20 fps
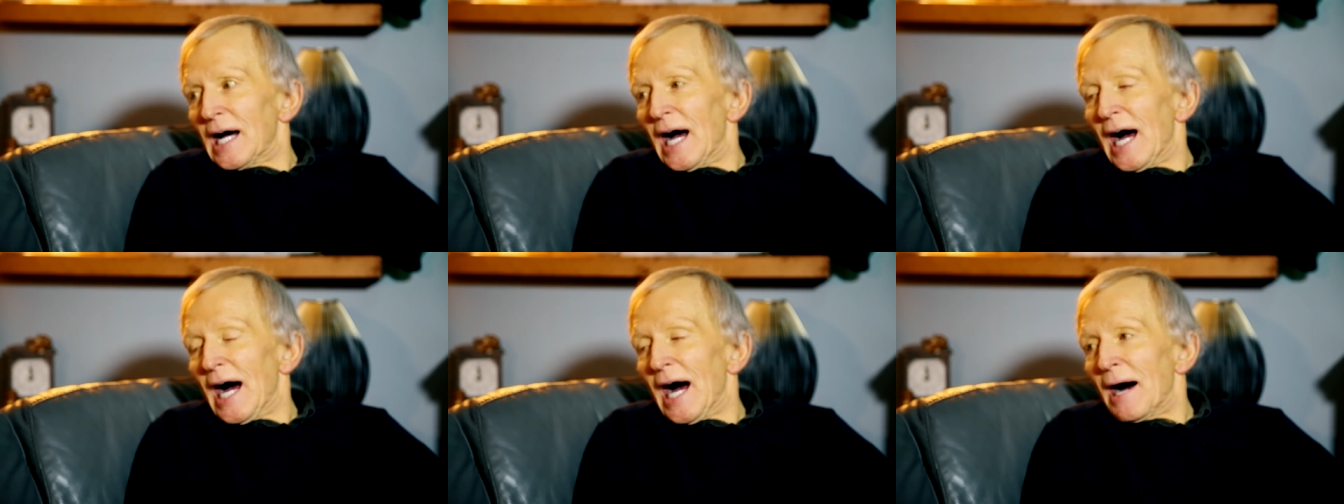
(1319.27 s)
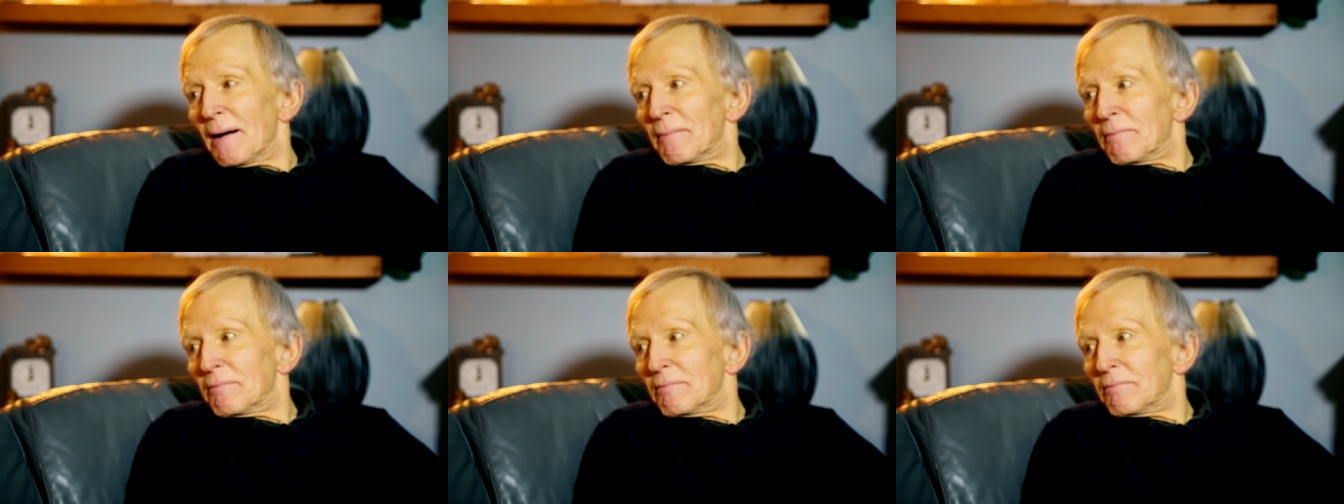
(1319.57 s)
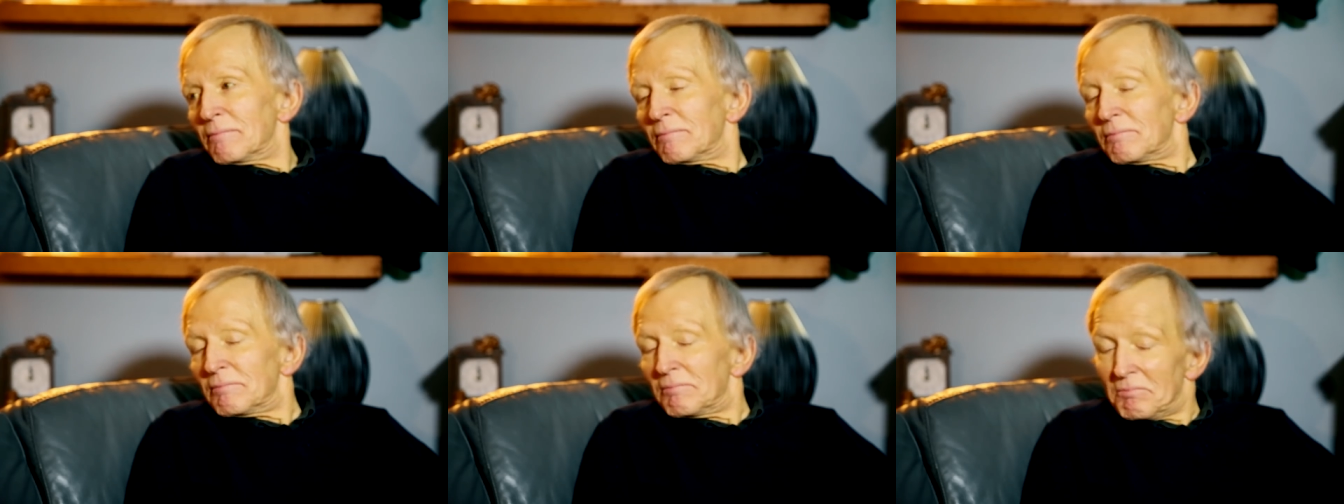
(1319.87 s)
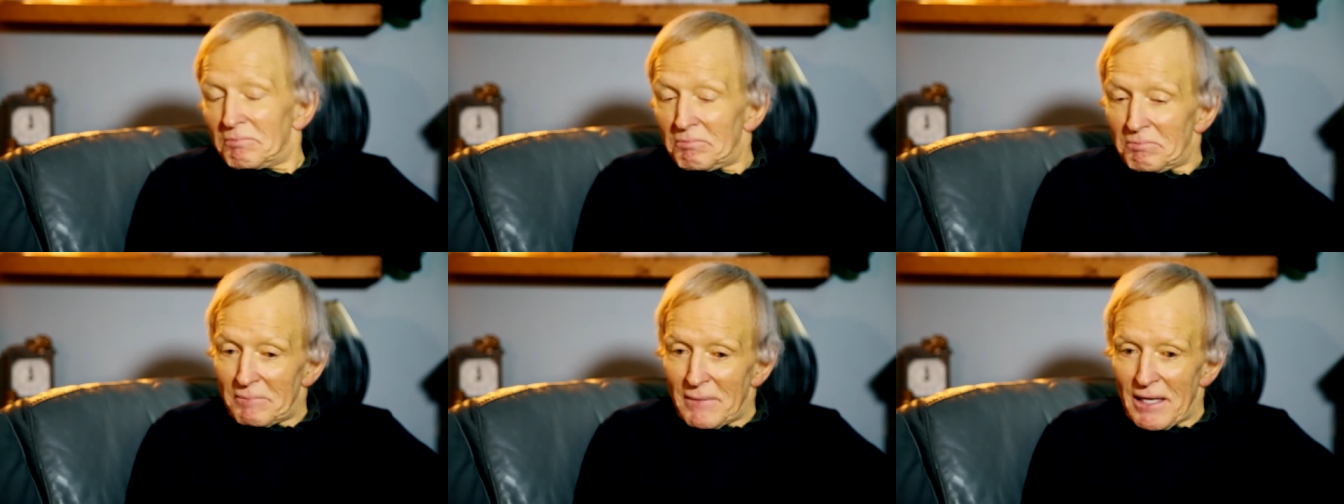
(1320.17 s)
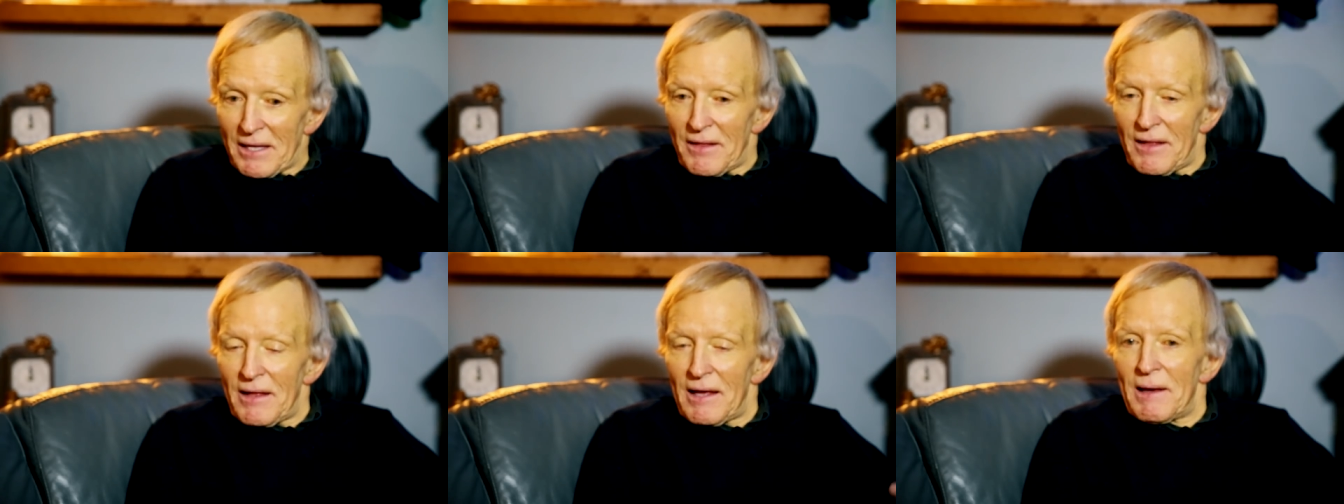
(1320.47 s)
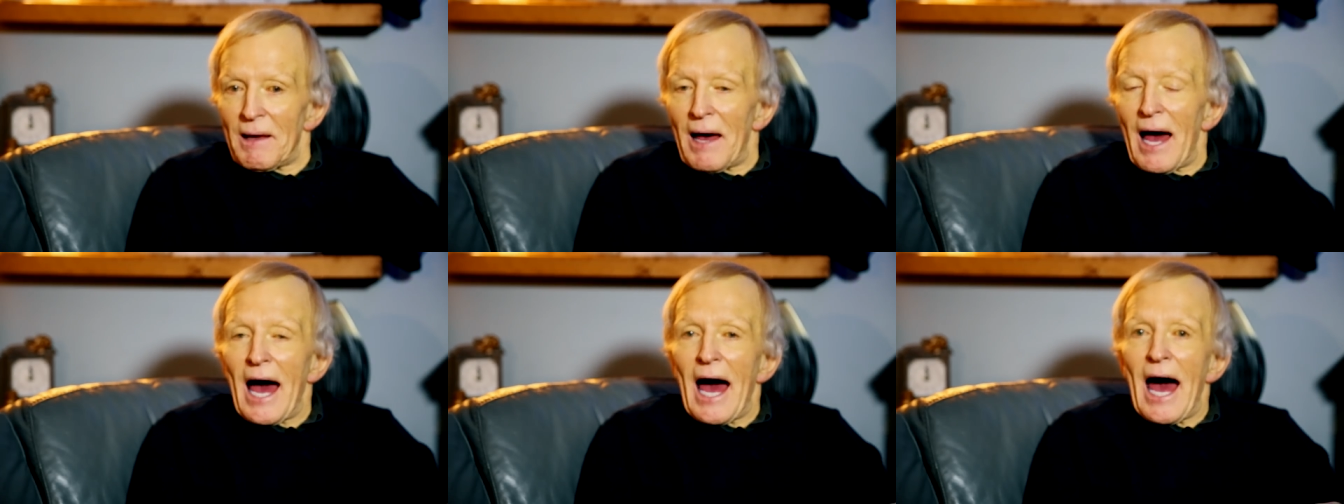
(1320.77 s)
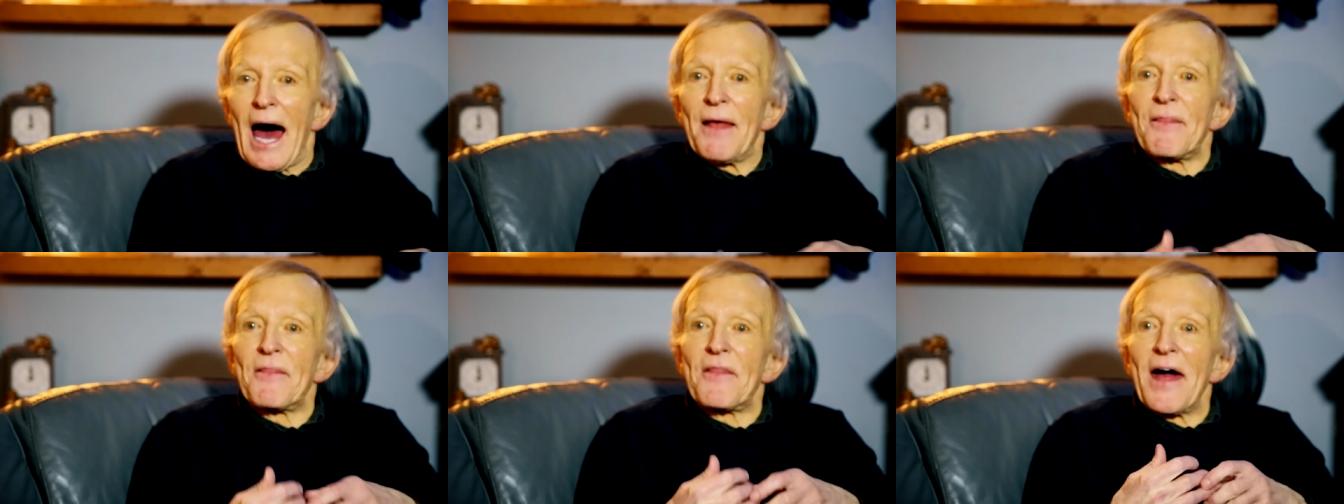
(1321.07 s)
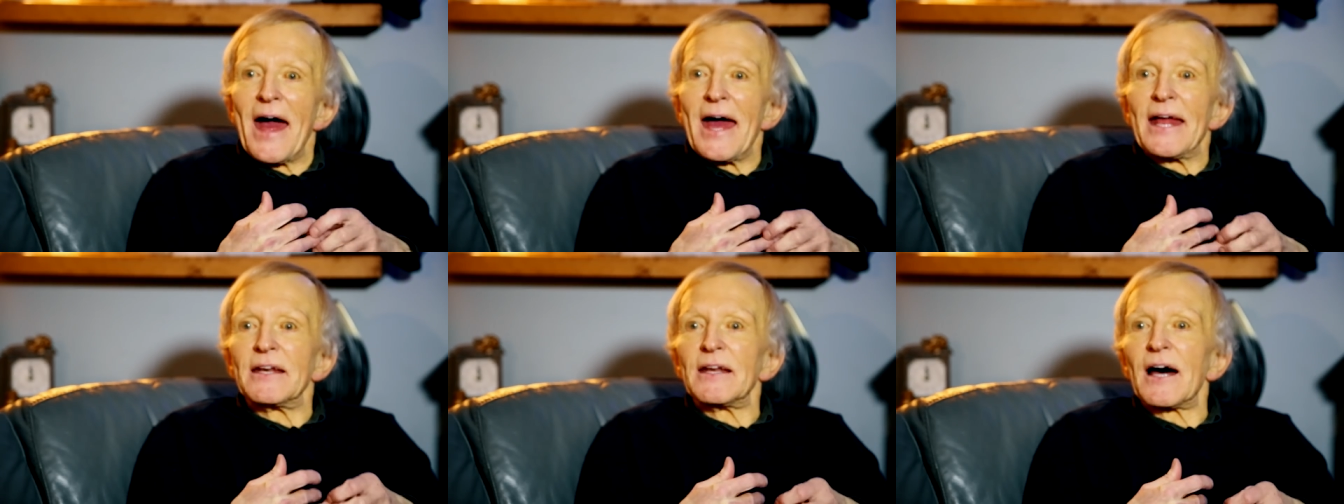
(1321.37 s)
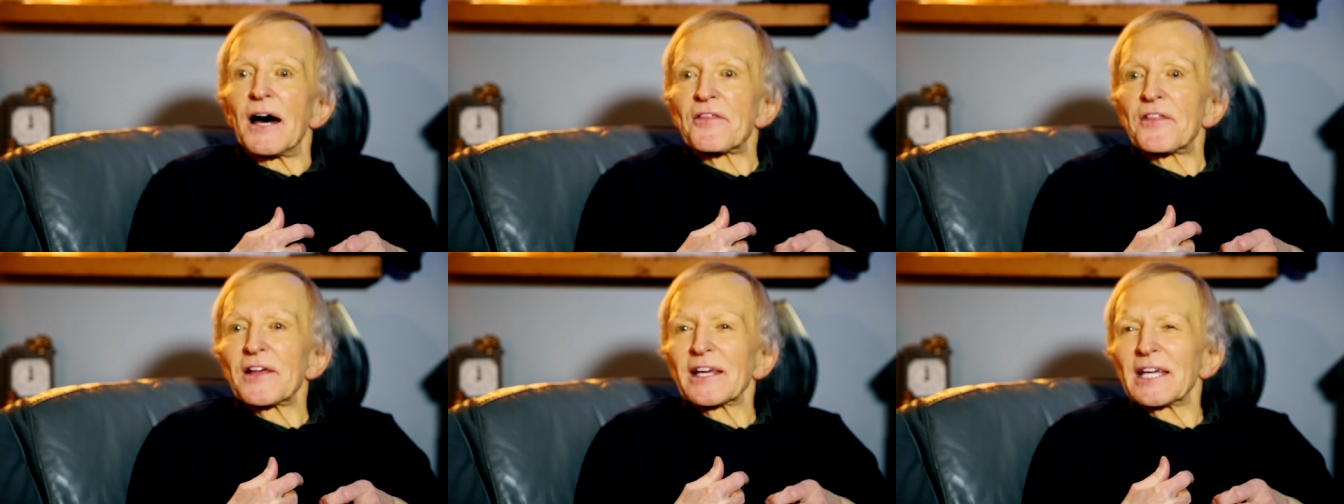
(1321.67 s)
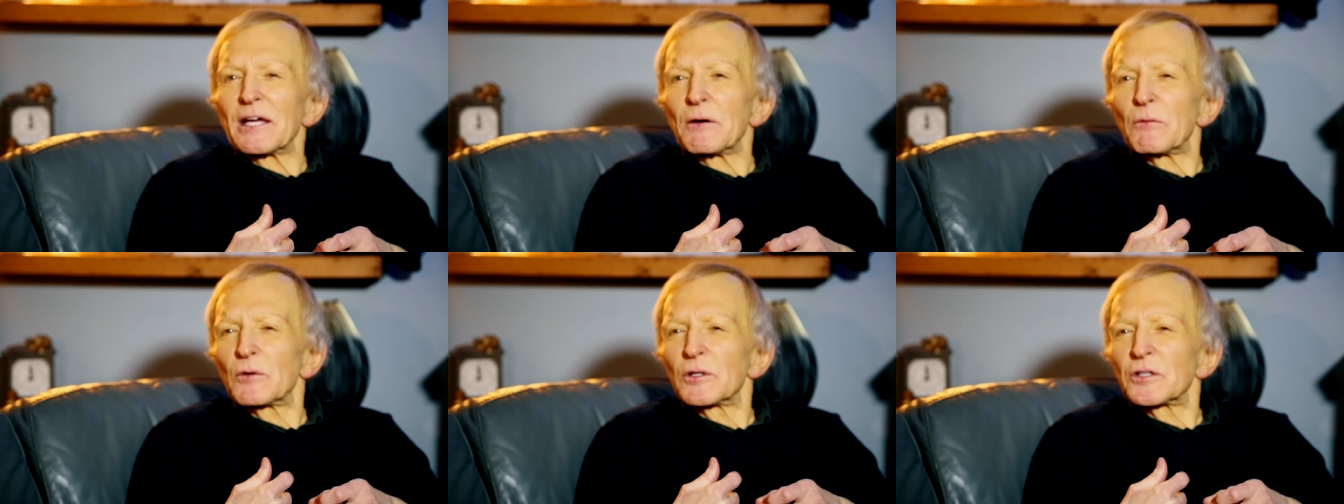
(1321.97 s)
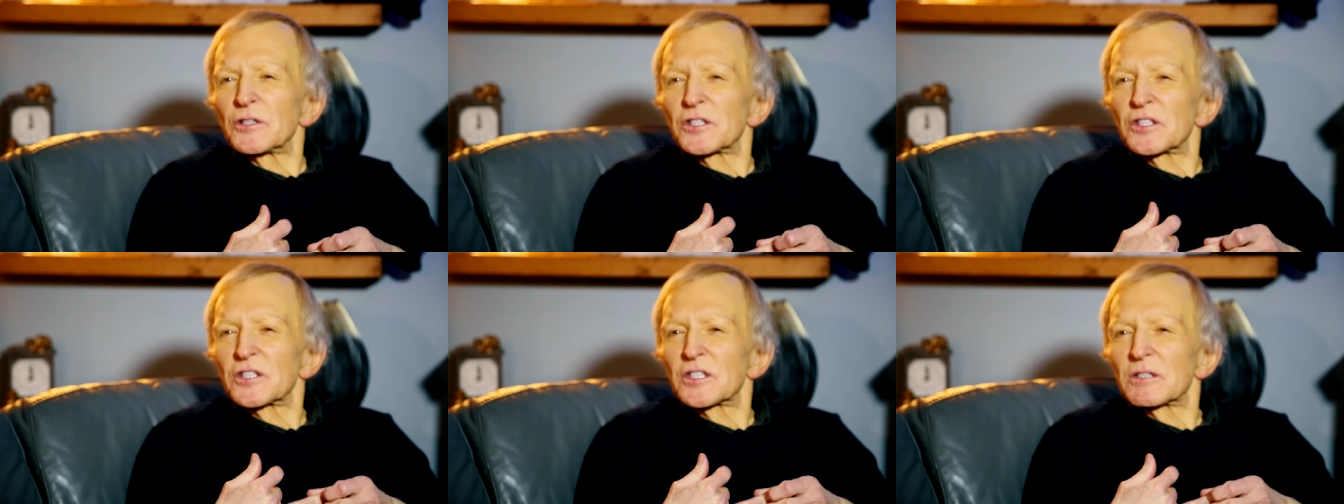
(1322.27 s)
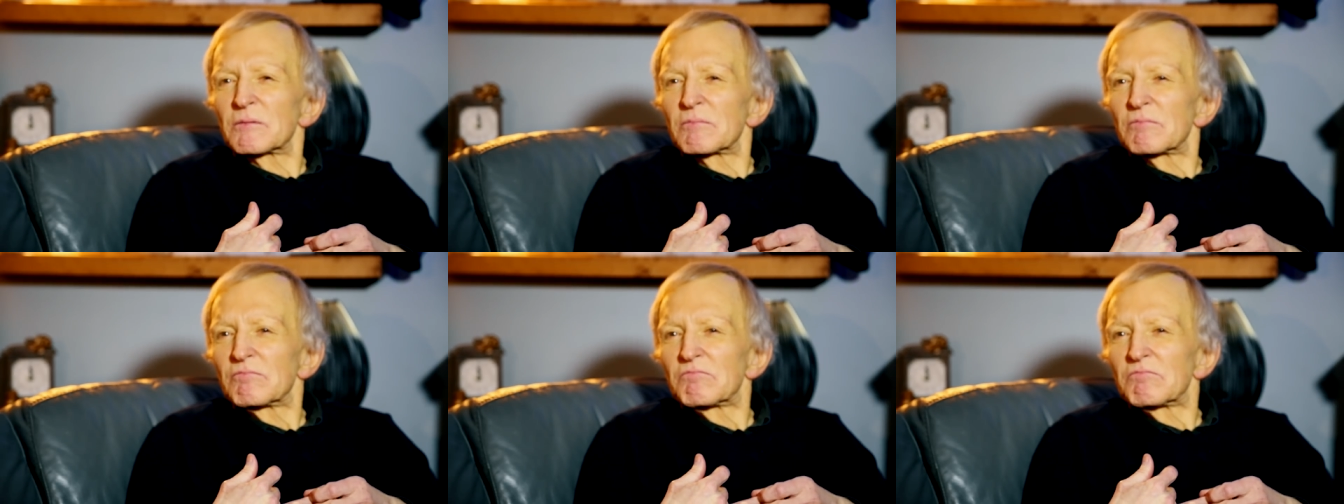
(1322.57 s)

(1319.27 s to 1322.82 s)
And then I think it was